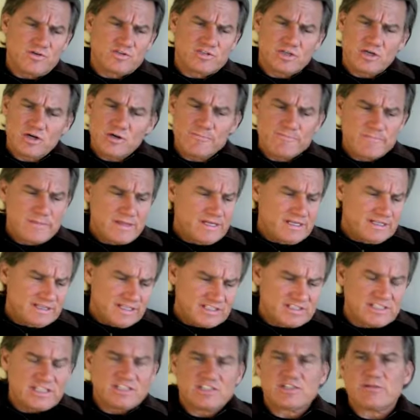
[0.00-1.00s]
So
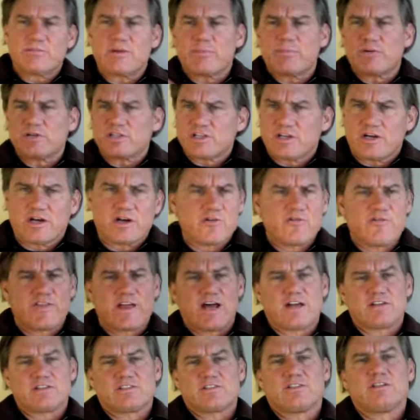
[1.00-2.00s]
let's say somebody puts in
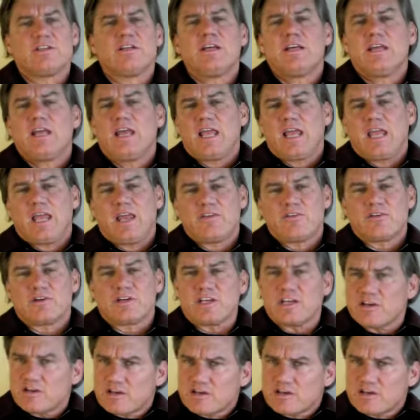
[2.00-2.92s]
$100,000, and they're going to